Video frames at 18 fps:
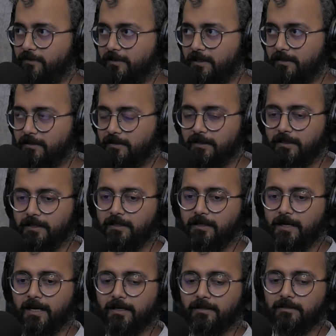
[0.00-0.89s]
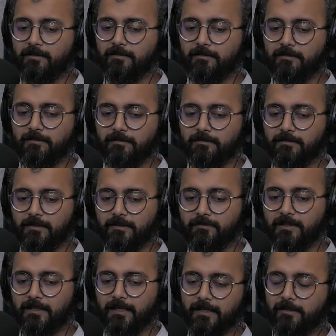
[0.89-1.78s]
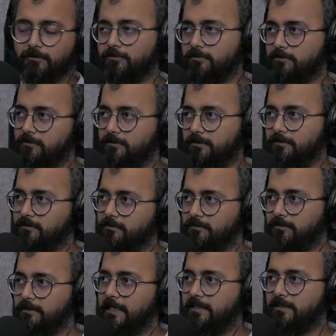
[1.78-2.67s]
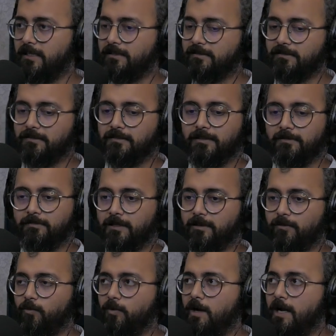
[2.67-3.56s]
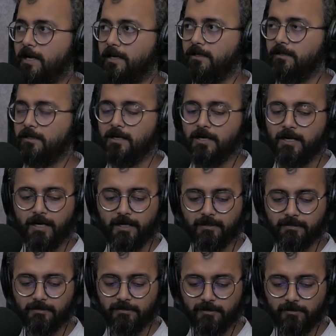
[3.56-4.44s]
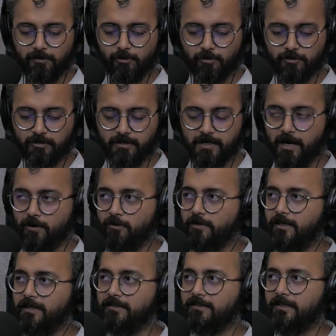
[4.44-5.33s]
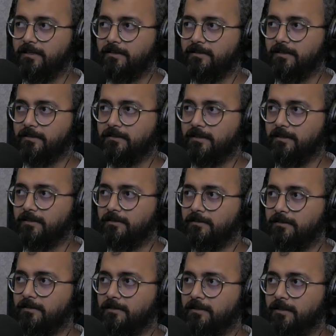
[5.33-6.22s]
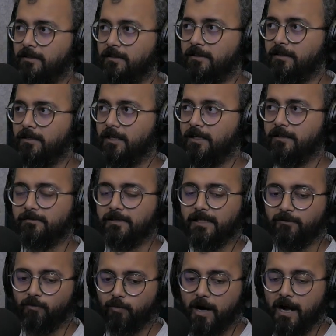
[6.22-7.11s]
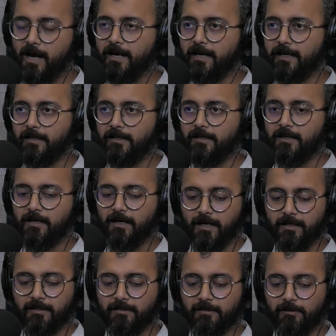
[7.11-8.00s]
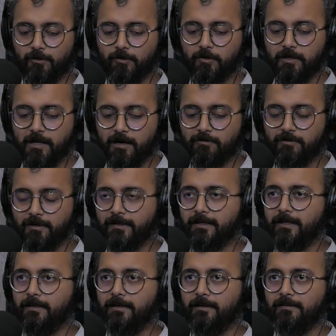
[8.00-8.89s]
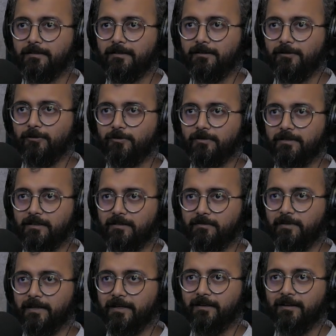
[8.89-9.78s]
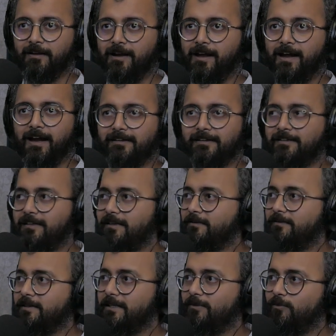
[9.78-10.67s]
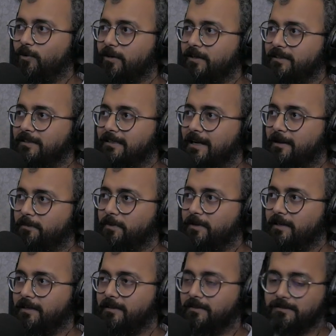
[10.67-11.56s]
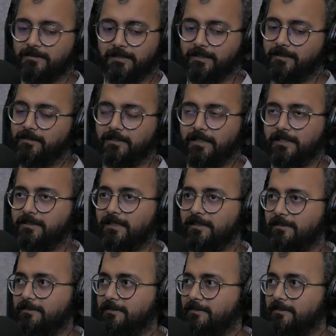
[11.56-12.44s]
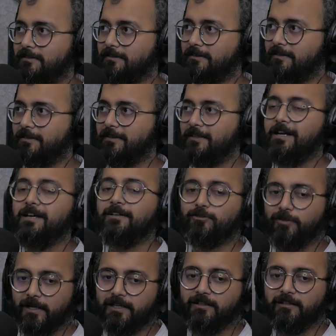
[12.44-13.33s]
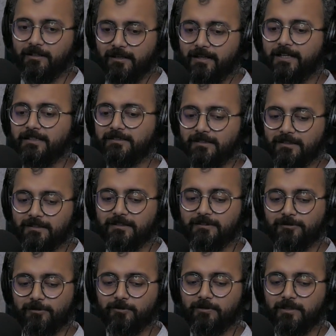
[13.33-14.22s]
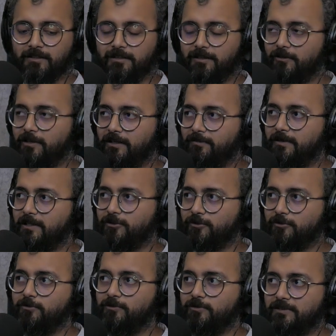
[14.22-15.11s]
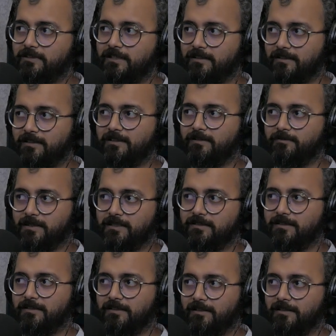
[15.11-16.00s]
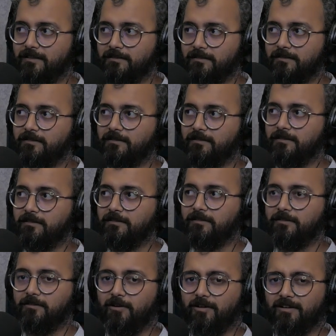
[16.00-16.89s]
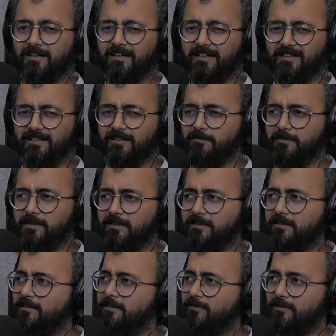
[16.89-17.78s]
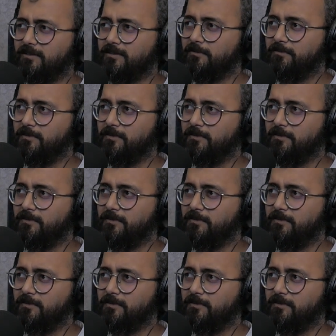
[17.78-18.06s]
definitely. And they were like, "Oh, nahi ja sakte." I'm like, "Why?" And then he looked down and said nothing. And I'm like, "Why?" And he looked down again and then looked at me. And then I'm like, "What is happening?" It's like, "Nahi jaane de sakte." So I realized that he's looking down at my shoes and then basically not letting me in or